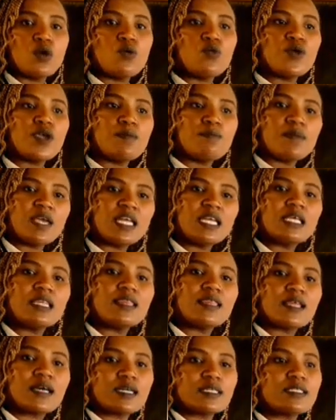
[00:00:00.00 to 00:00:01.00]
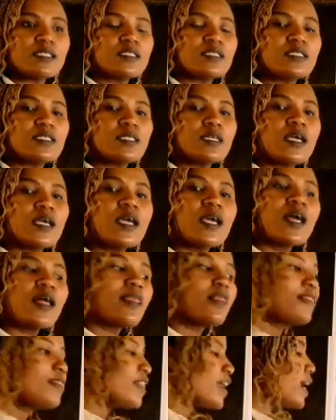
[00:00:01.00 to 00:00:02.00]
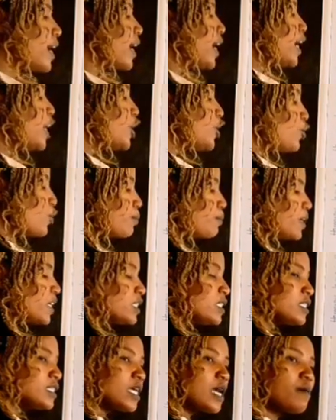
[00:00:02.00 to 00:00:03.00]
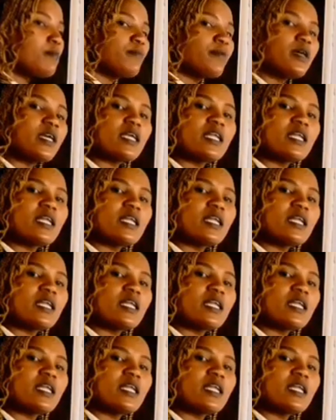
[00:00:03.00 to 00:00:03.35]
We mean that the endometrium